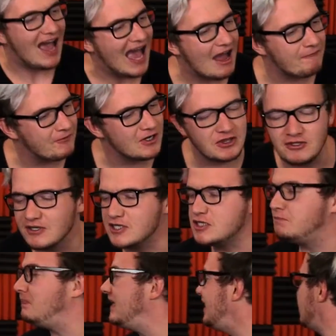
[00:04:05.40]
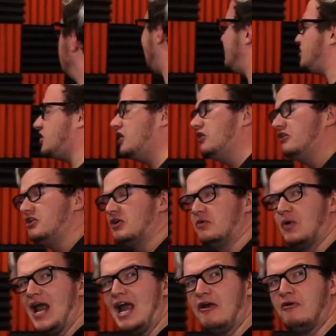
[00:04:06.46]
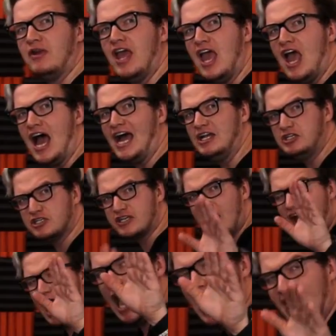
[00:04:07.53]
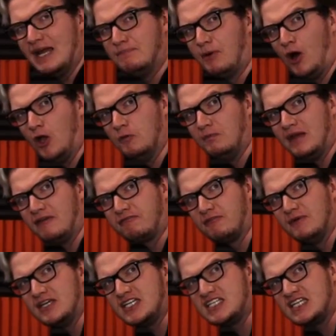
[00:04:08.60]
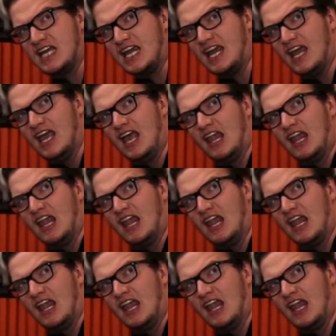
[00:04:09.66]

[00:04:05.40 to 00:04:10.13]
Halfway through his speech, he turned around and just eyeballed me from his seat.